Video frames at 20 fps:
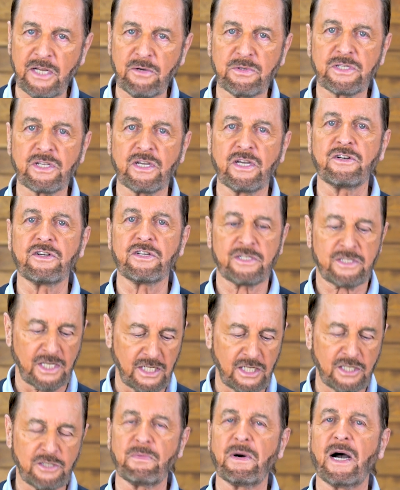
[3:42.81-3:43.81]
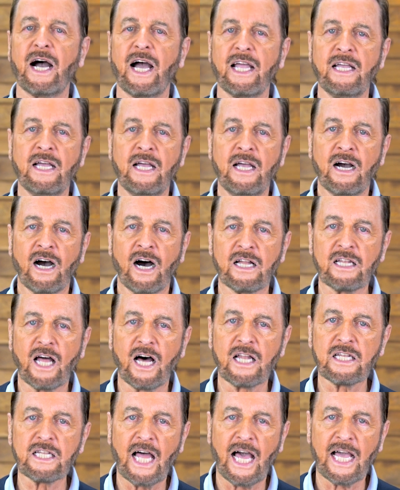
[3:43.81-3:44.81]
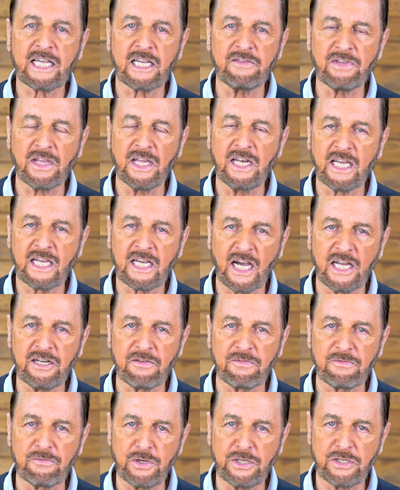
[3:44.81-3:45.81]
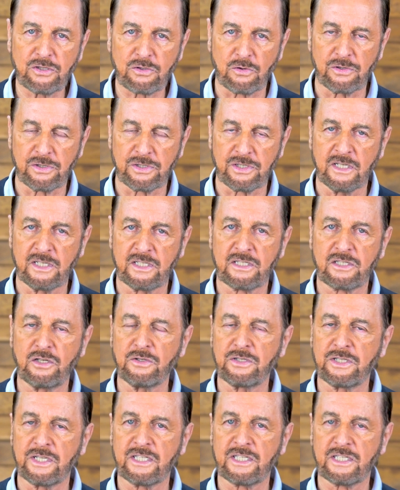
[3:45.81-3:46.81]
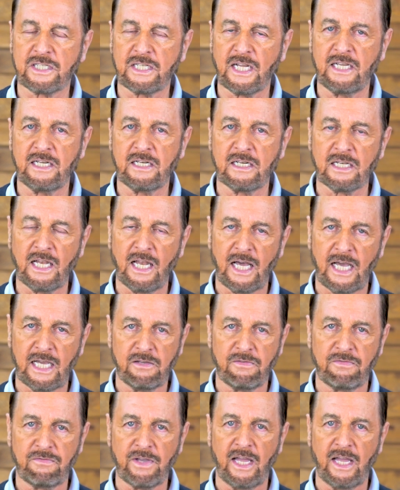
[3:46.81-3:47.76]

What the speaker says: It was under siege by a lack of any kind of resources to sustain life.